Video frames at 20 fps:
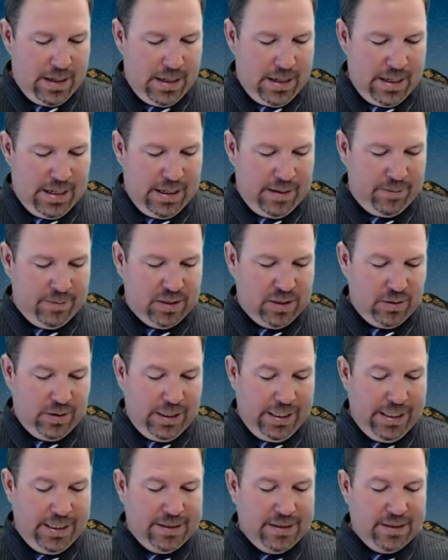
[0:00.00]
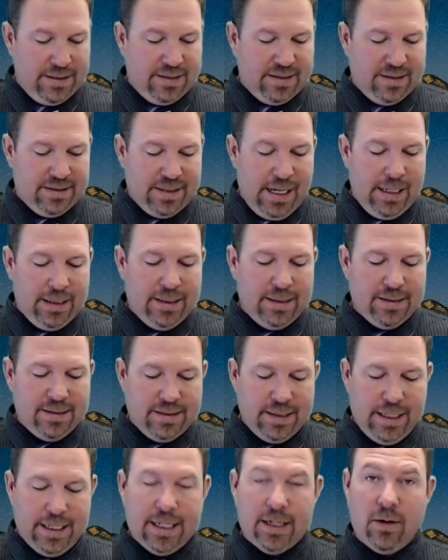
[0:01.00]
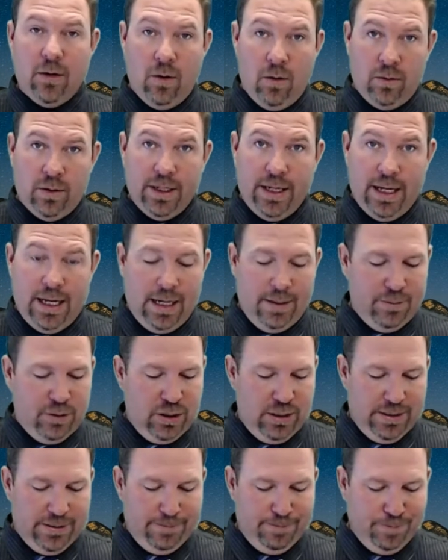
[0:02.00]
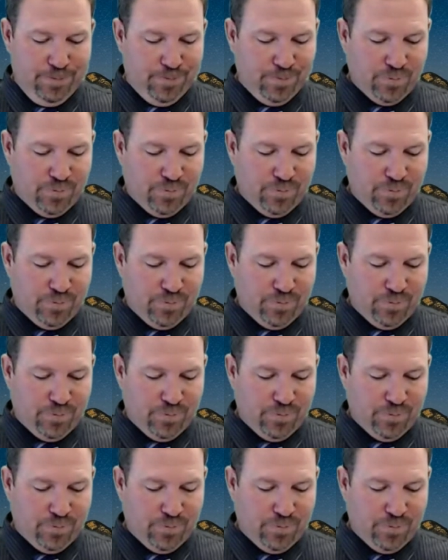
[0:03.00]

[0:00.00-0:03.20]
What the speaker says: So it is a silent second only option,